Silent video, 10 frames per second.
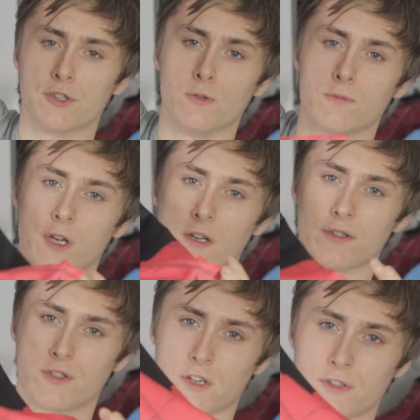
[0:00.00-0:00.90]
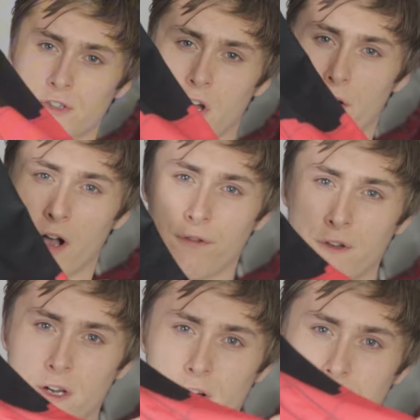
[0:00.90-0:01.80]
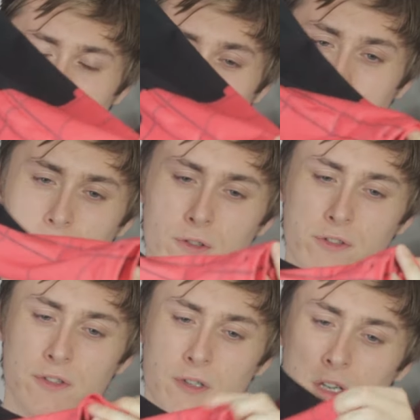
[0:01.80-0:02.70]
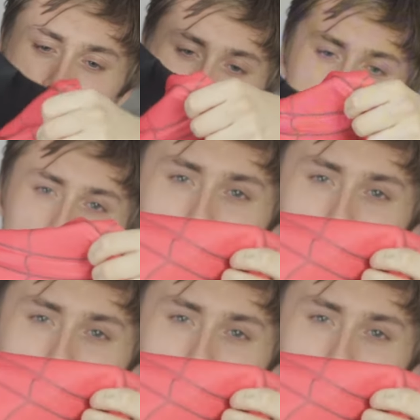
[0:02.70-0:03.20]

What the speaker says: suit does just cut off here at the ankles, so